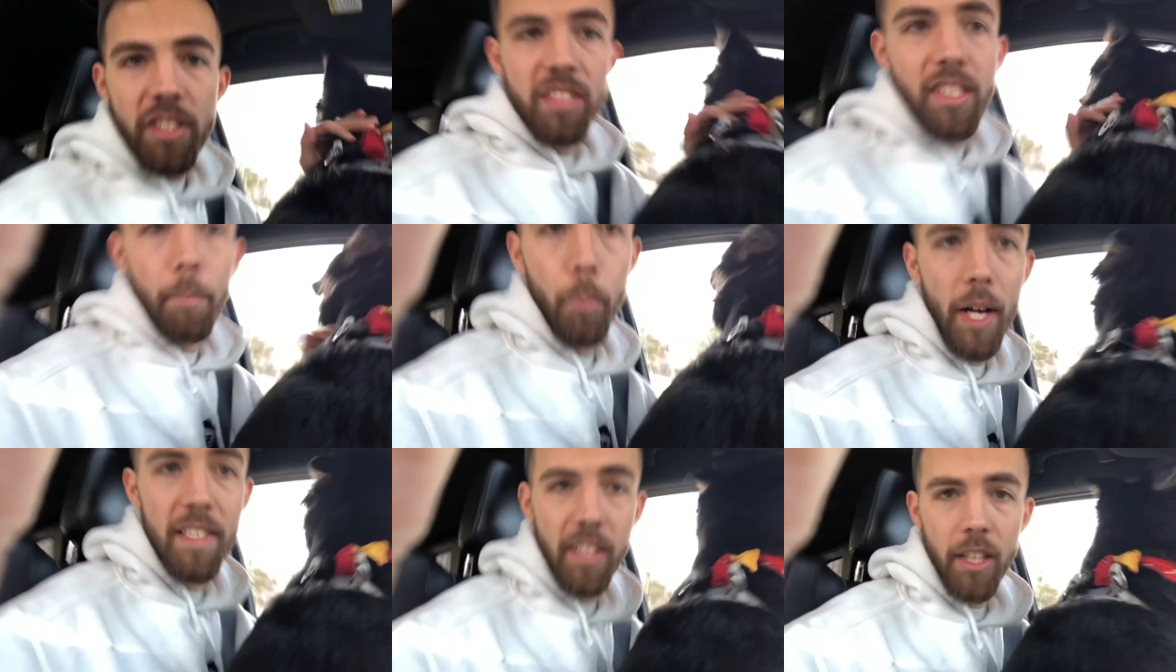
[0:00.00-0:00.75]
and stay
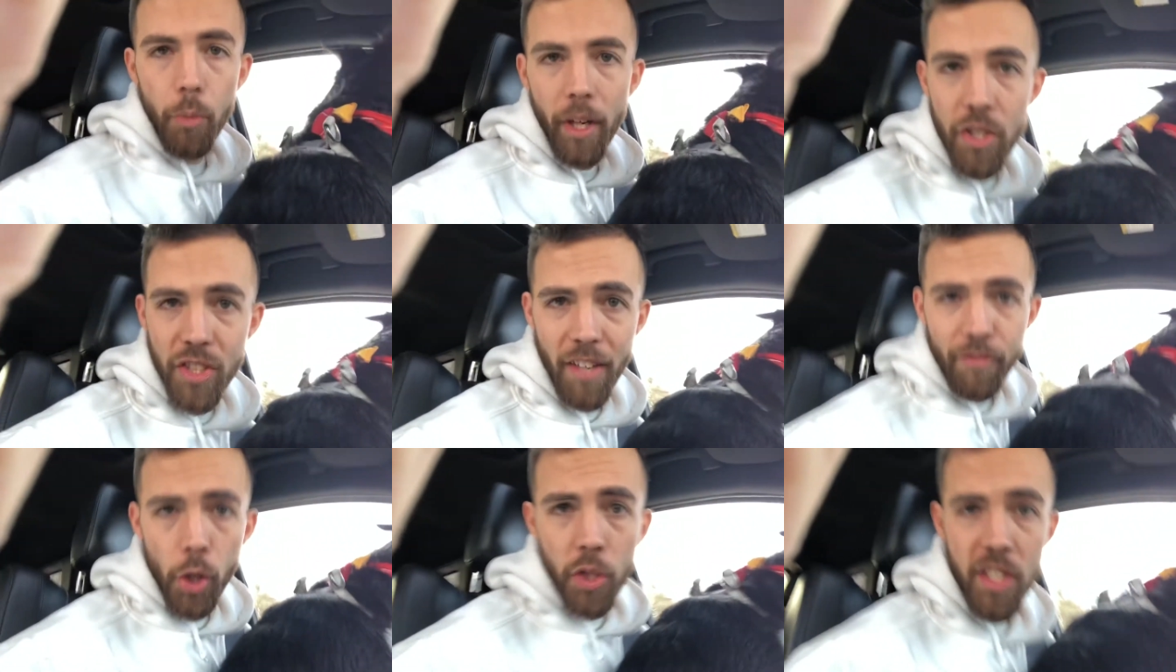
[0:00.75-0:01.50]
present. And the way you stay
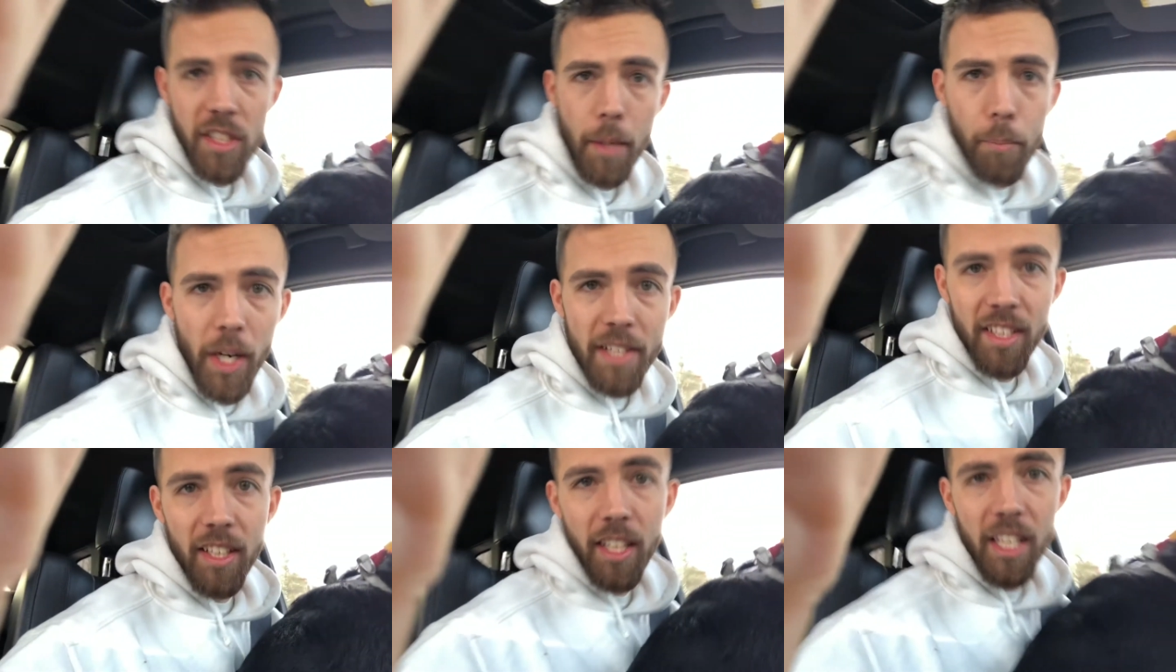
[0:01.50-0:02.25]
focused and stay
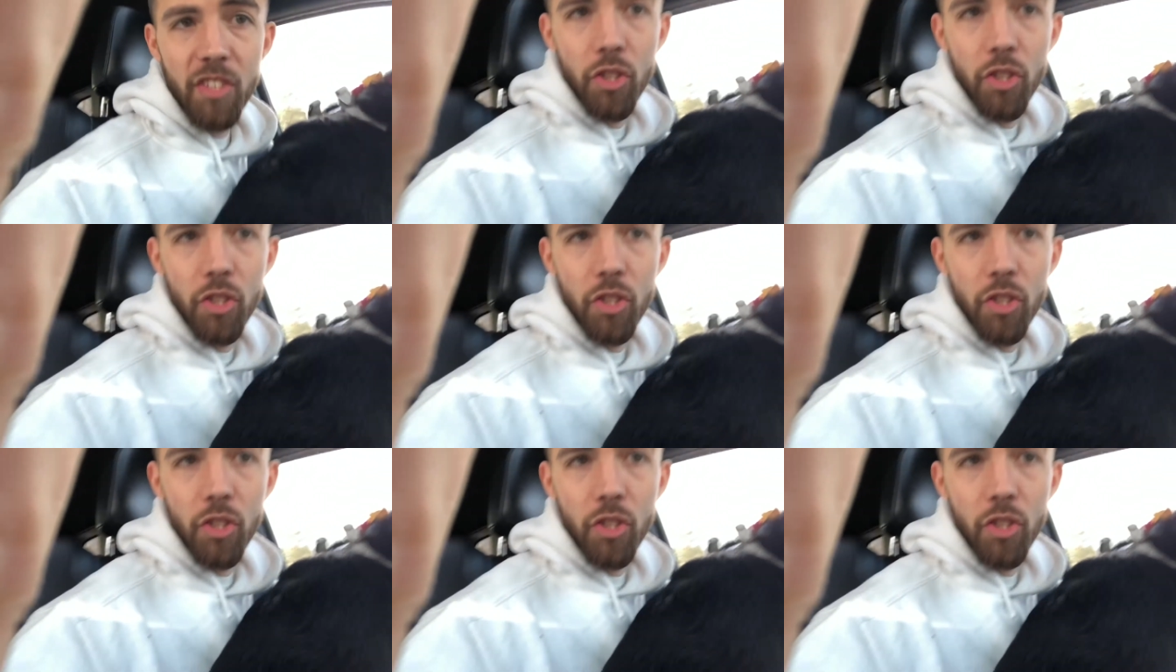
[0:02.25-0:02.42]
present is